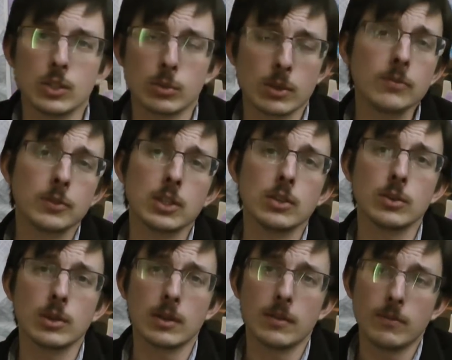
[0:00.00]
So with
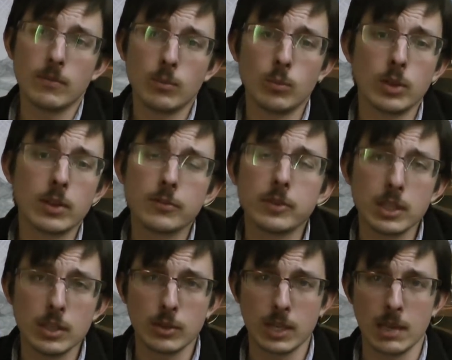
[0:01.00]
a
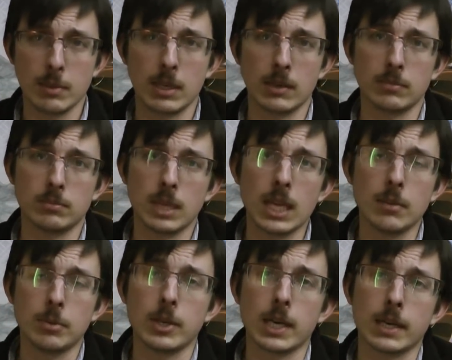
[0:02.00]
video gaming
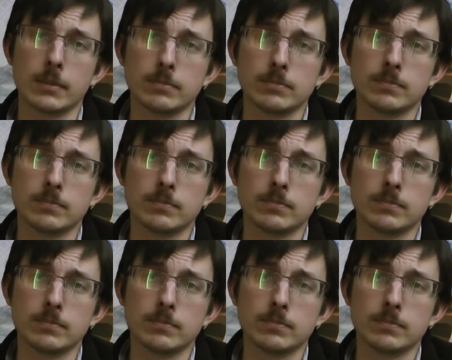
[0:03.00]
API,